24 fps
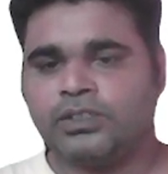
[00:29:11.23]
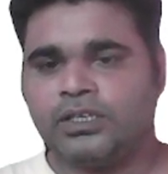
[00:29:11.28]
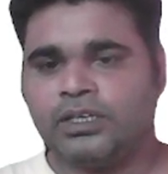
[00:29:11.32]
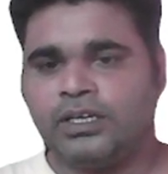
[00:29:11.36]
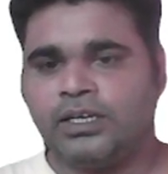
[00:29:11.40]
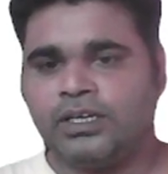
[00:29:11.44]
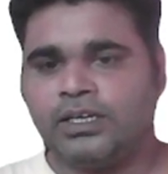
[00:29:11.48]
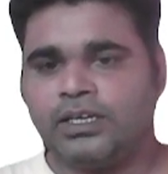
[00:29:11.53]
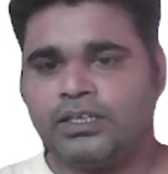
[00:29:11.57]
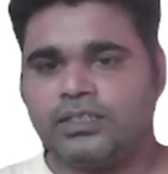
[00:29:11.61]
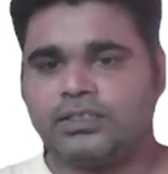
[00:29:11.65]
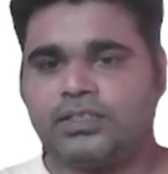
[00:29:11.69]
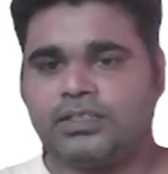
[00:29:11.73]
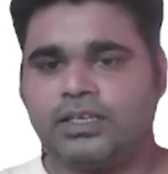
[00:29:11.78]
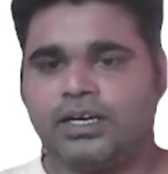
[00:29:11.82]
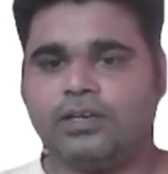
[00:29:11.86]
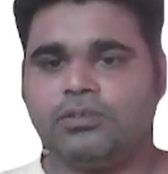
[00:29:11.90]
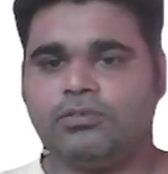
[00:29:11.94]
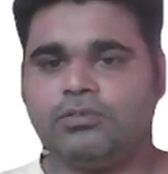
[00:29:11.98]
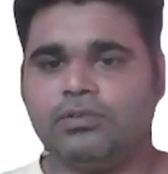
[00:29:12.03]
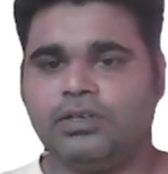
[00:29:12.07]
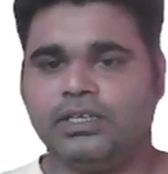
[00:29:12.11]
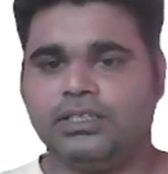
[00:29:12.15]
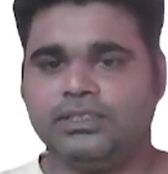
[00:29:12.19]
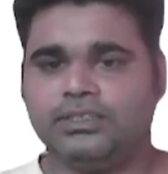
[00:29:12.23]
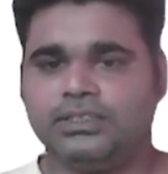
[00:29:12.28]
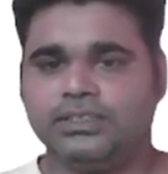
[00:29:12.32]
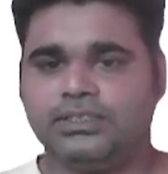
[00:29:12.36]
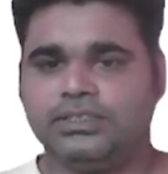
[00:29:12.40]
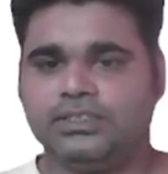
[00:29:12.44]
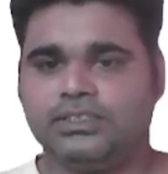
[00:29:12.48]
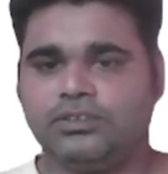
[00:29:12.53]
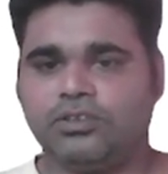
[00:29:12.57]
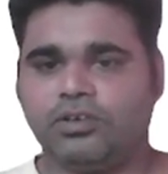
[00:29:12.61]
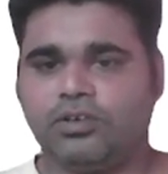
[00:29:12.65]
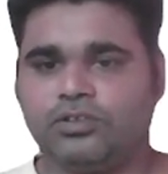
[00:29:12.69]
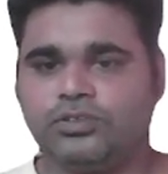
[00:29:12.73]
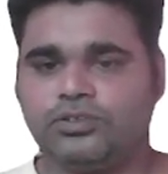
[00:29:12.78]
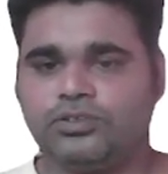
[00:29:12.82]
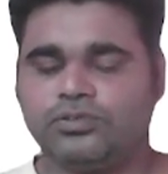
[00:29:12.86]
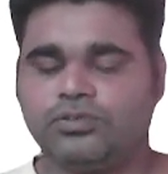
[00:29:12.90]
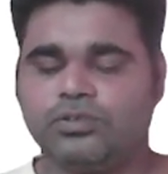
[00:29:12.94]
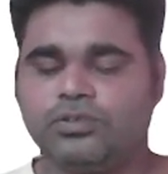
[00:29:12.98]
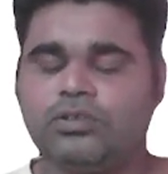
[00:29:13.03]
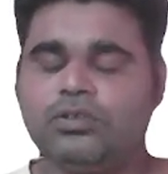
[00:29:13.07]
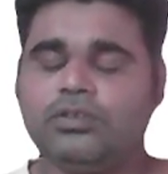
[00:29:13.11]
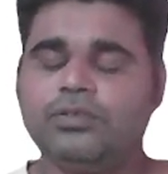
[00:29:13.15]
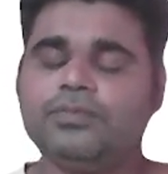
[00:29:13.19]
and third one is
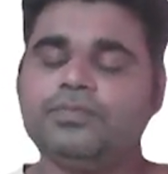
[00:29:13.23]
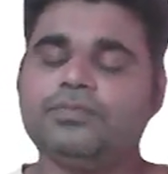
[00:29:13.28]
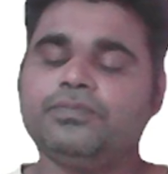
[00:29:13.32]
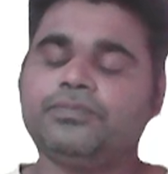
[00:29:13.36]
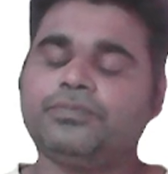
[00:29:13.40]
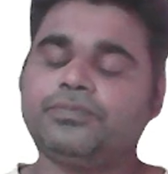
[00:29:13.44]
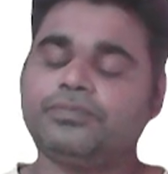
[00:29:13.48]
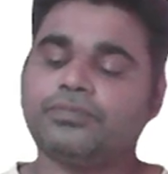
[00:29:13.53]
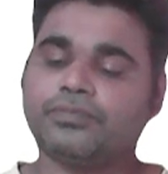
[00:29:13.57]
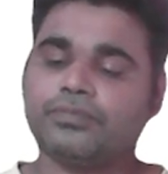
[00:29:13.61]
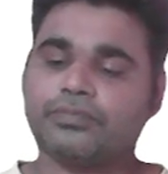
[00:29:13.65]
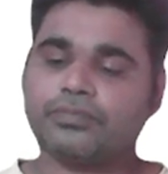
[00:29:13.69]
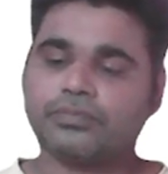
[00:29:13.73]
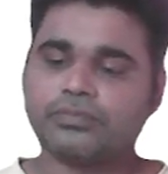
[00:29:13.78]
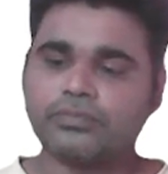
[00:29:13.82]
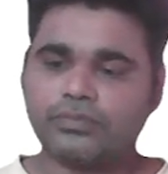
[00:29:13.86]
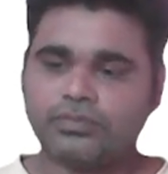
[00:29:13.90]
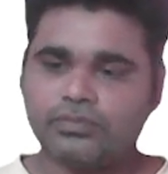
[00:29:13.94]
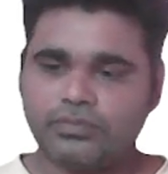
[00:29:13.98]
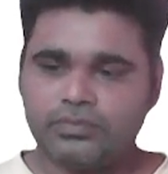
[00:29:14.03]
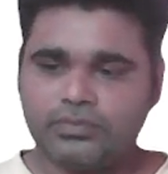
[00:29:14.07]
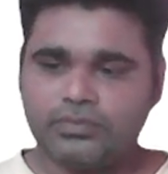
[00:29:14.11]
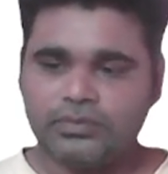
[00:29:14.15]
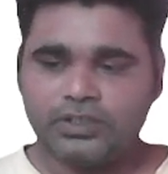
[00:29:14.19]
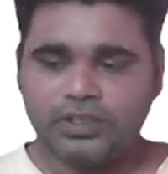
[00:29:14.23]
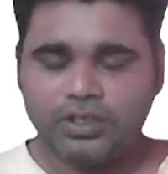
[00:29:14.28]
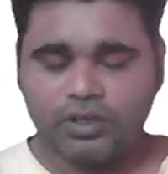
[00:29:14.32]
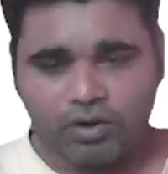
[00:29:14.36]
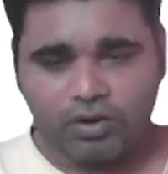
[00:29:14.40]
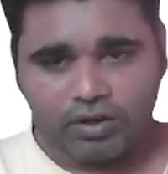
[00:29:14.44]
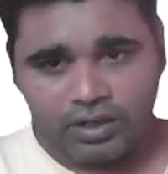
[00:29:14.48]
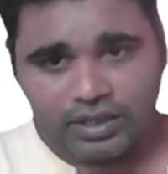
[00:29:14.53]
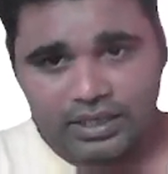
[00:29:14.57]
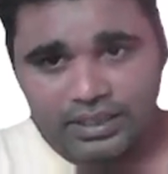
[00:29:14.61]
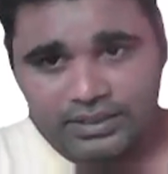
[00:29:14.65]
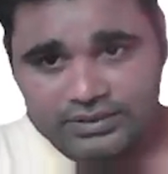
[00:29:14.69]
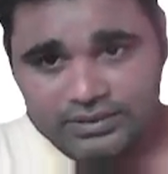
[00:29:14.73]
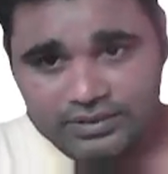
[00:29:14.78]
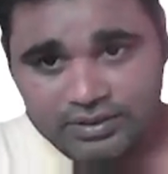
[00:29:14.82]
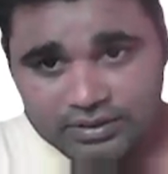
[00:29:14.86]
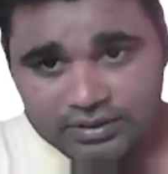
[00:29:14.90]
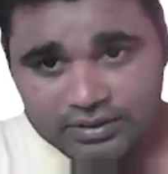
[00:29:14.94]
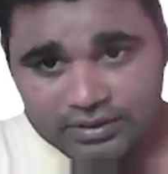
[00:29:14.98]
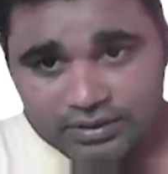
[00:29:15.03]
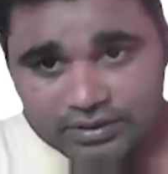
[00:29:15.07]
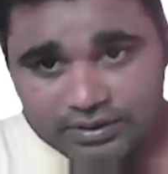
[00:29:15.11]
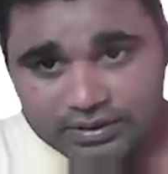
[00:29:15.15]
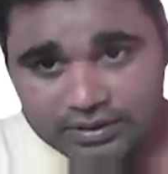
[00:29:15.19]
also called as the
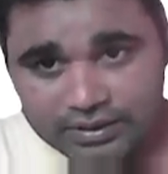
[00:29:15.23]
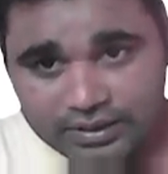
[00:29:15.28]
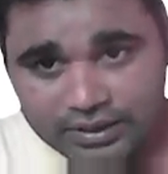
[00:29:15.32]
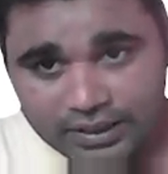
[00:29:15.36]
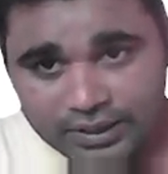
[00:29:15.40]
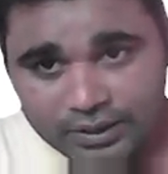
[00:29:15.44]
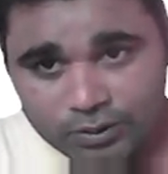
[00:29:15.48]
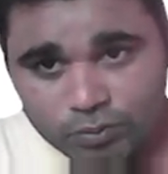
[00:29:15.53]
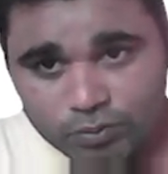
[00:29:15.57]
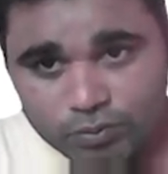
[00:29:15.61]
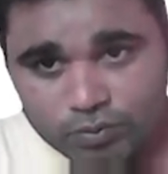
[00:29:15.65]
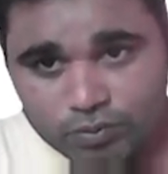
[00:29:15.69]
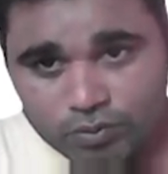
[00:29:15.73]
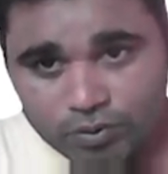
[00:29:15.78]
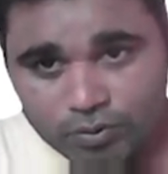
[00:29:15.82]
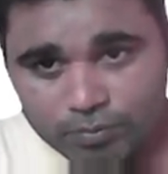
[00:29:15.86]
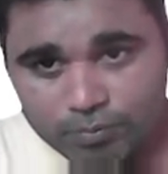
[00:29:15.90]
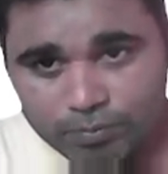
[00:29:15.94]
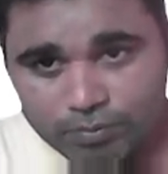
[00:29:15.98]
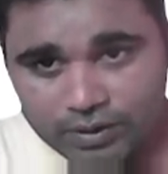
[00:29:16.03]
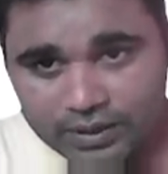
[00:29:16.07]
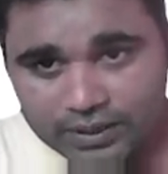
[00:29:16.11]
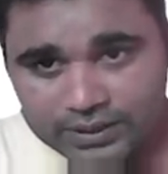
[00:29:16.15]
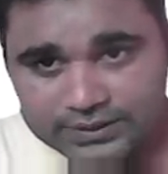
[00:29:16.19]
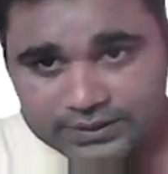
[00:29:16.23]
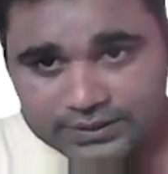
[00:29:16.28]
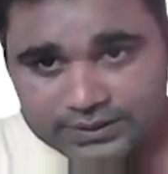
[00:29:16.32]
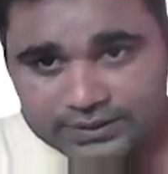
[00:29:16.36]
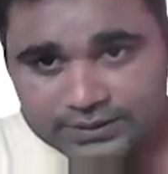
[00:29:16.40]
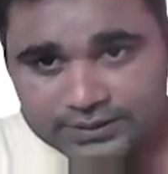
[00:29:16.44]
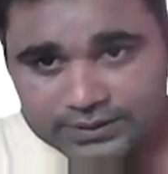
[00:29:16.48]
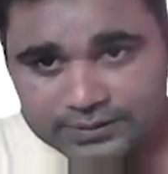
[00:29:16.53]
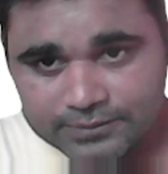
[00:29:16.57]
leucoplast.